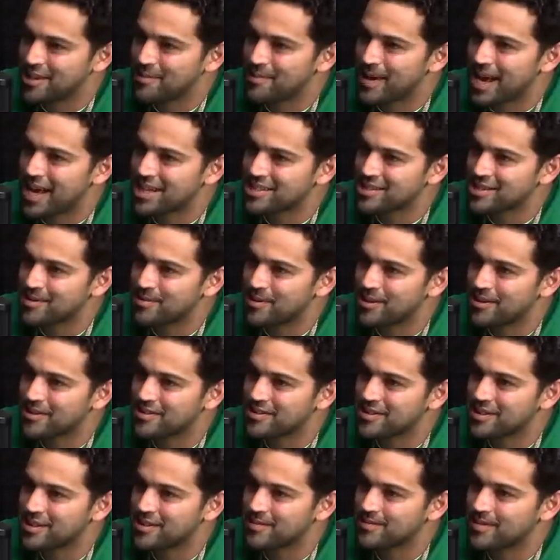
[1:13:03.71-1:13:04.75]
basketball
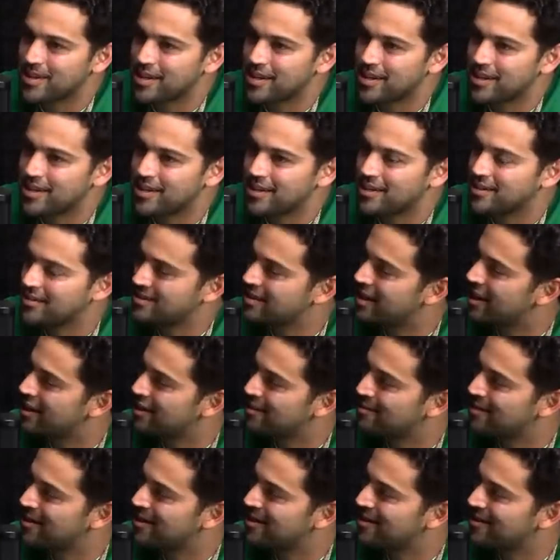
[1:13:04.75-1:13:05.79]
team uh, yeah.
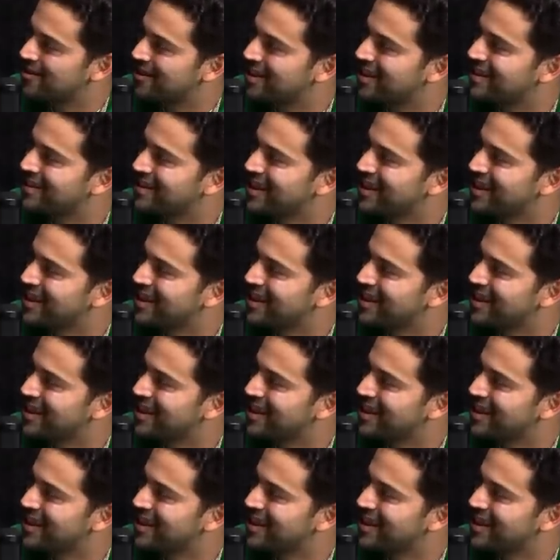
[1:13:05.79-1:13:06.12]
documentary, and then